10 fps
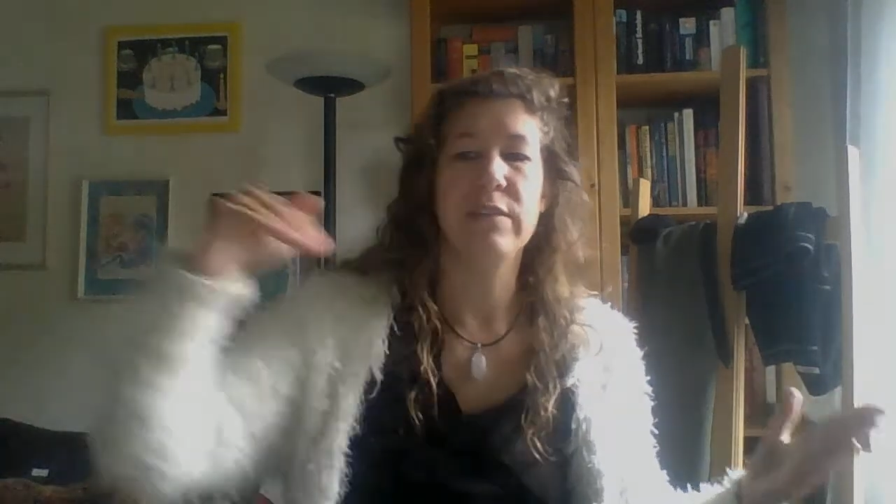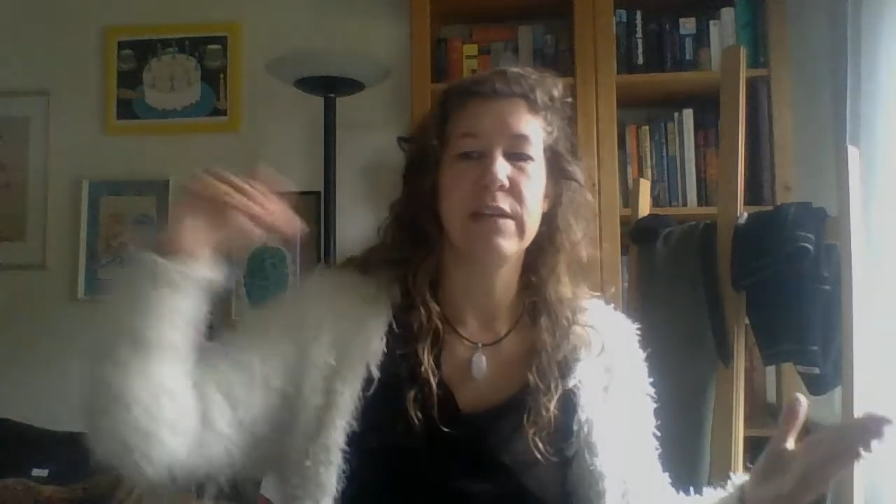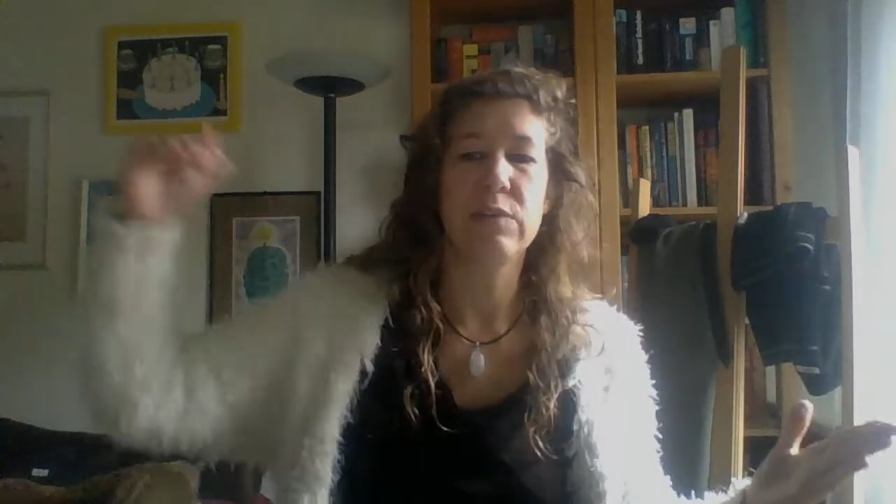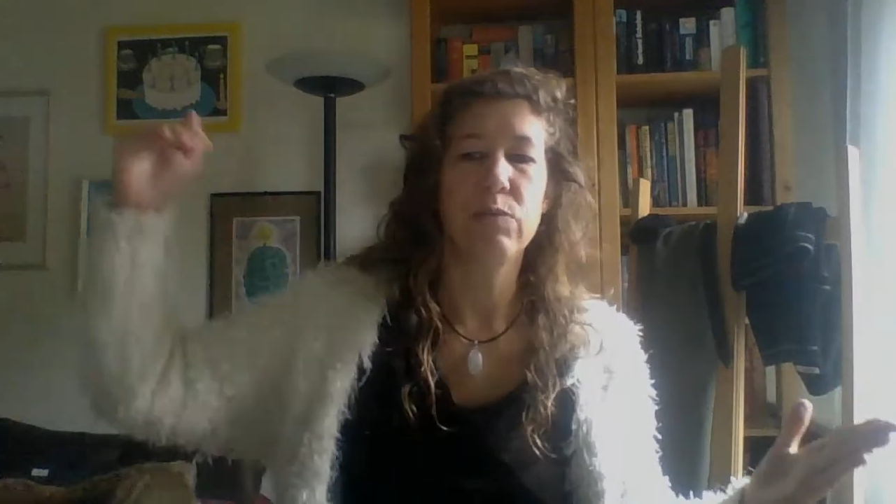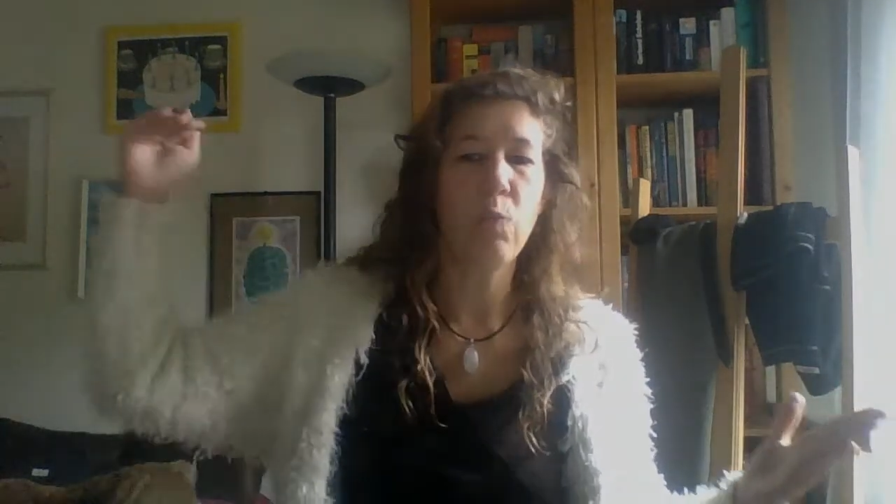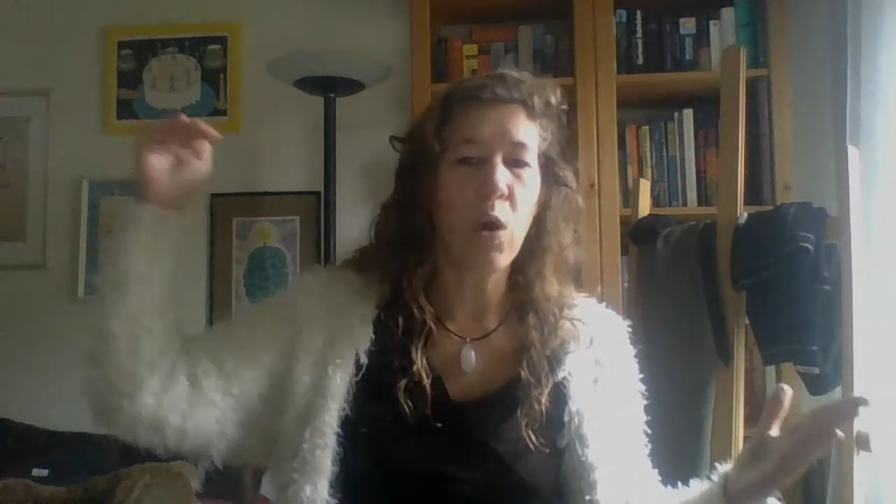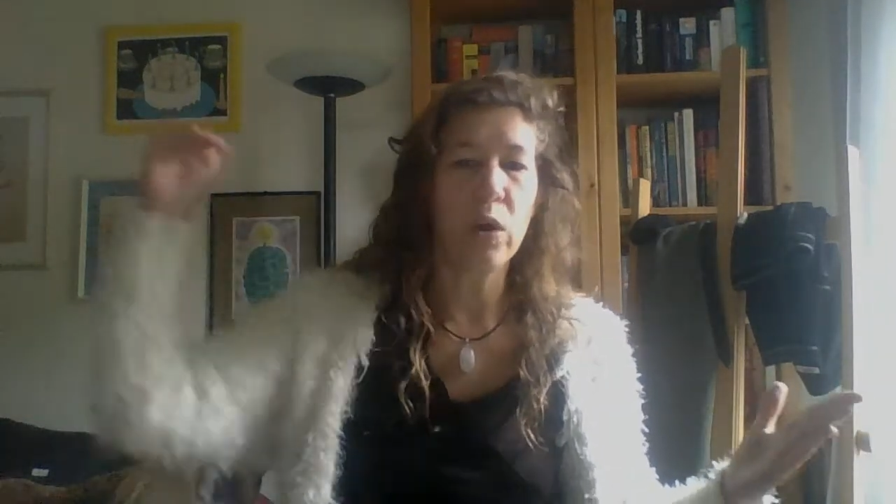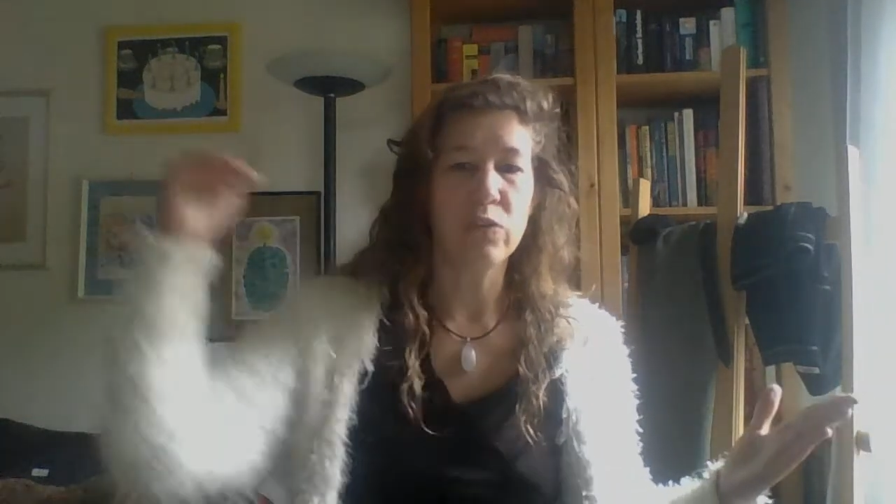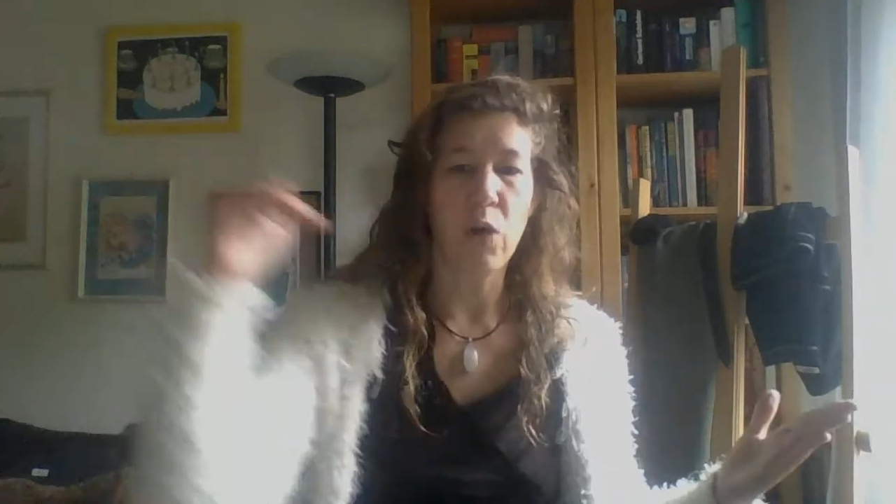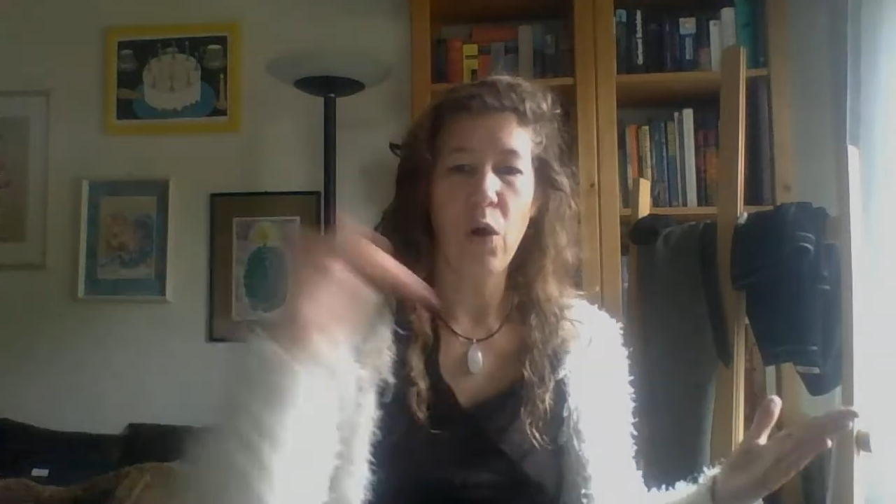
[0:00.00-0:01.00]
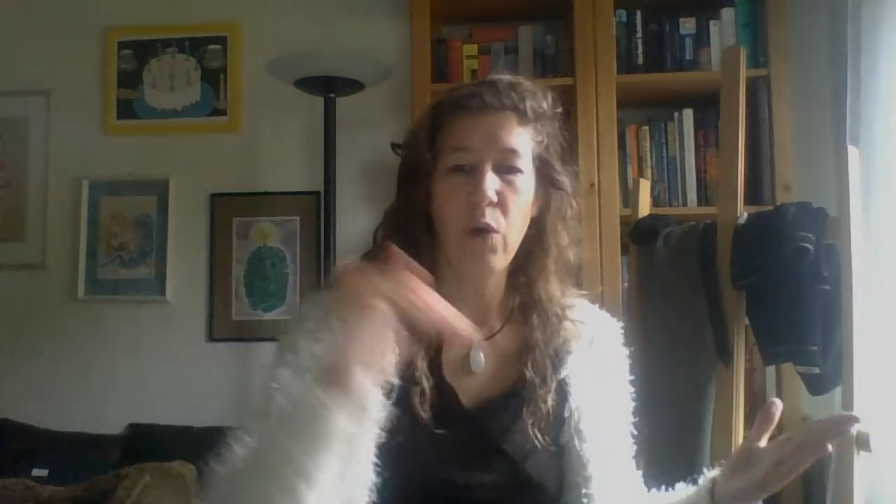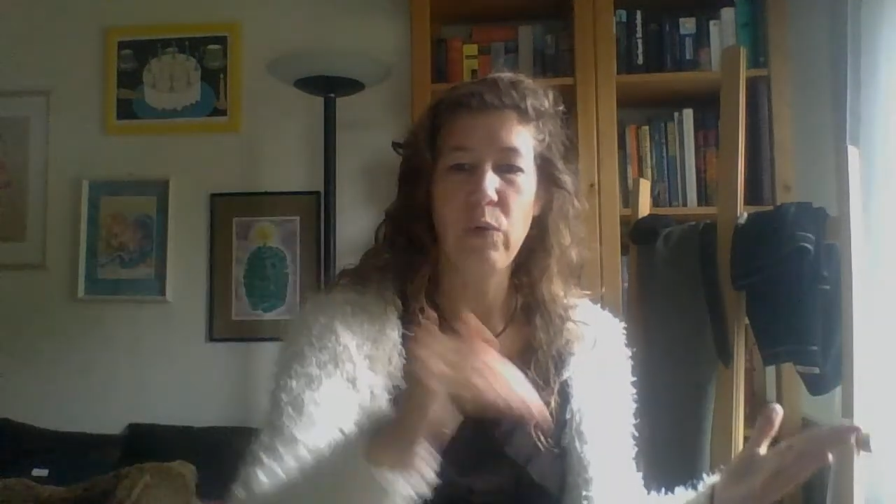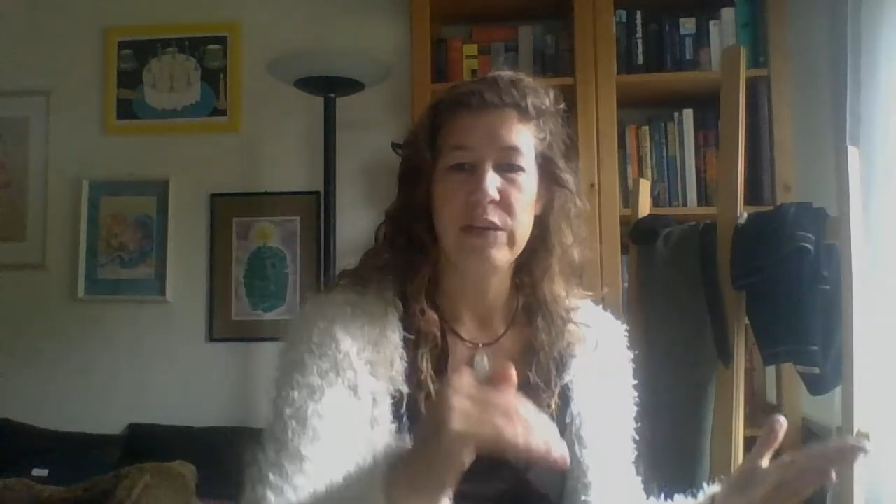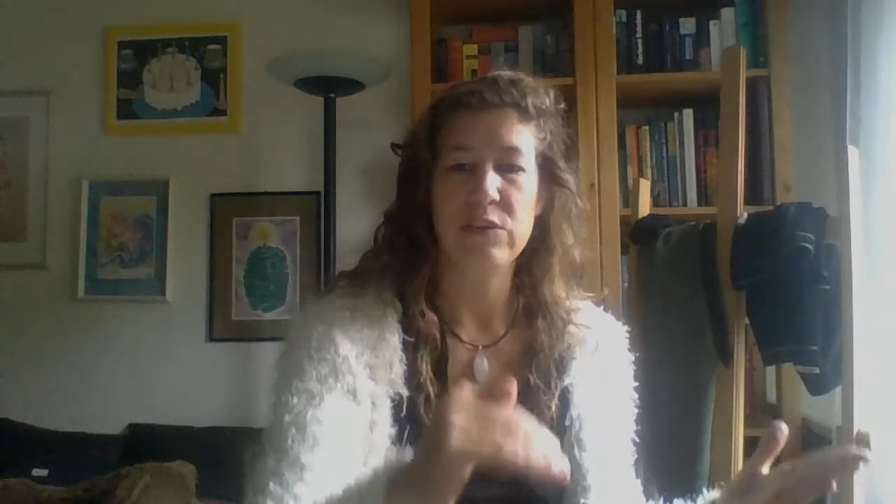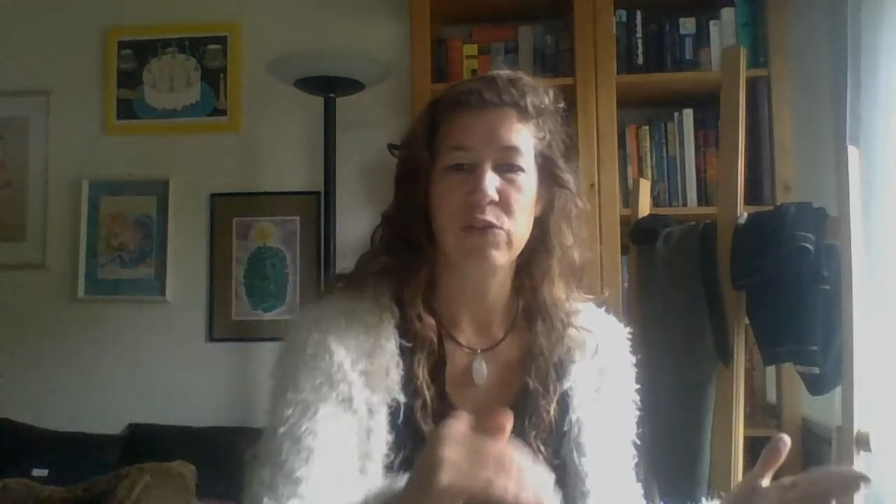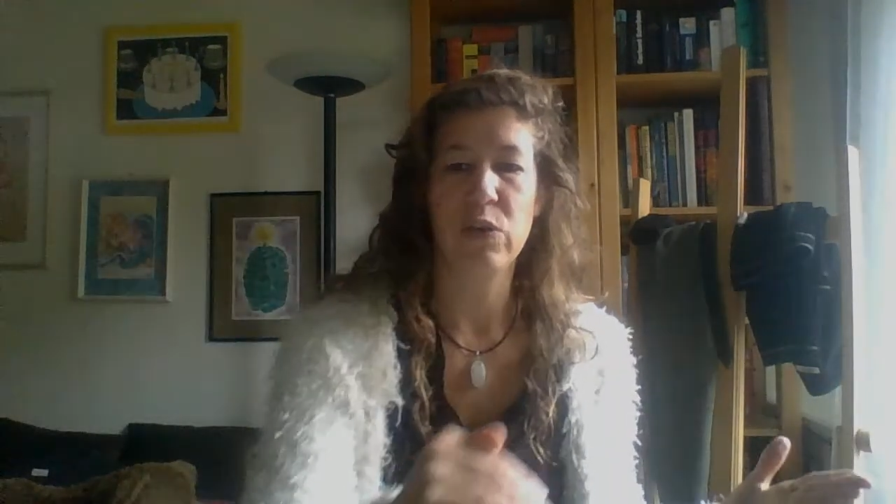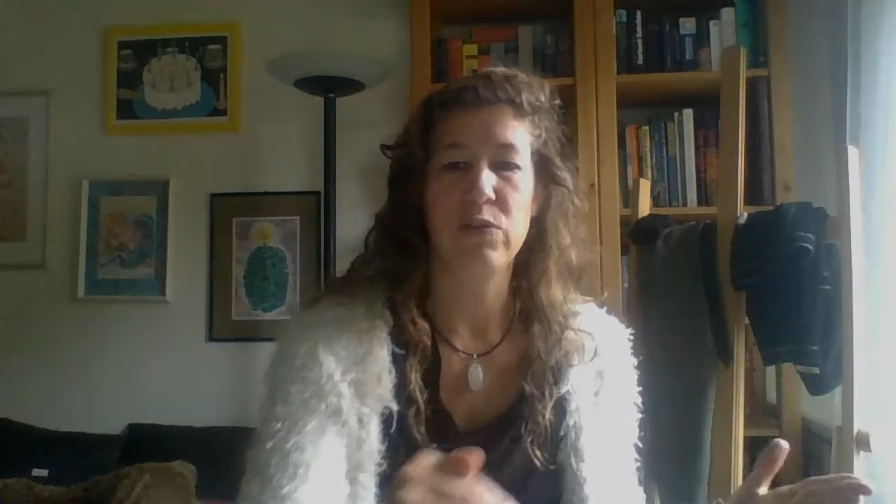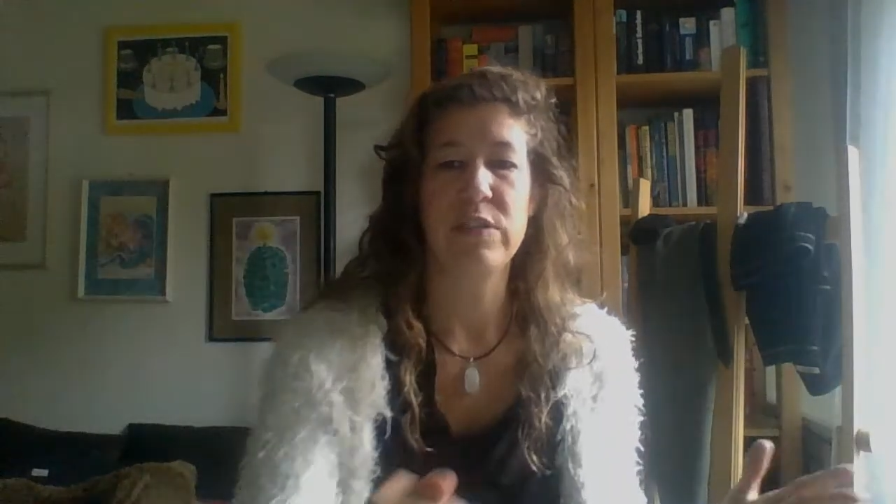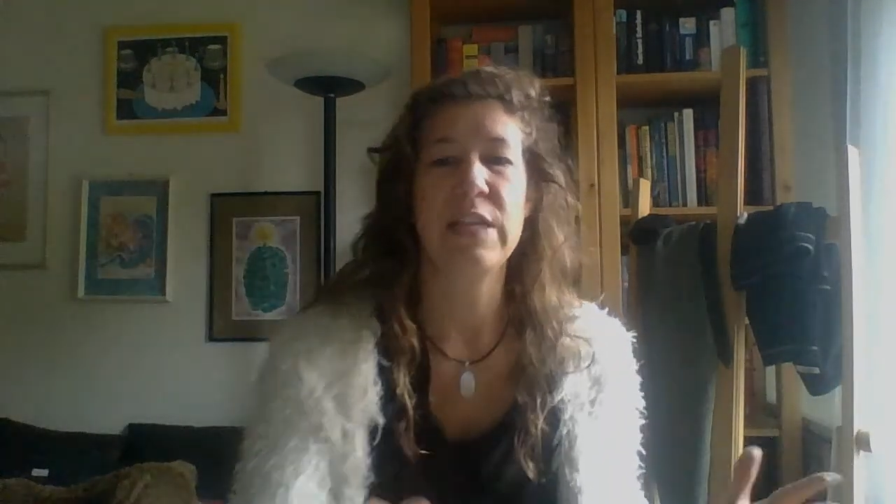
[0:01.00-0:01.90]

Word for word: that water always goes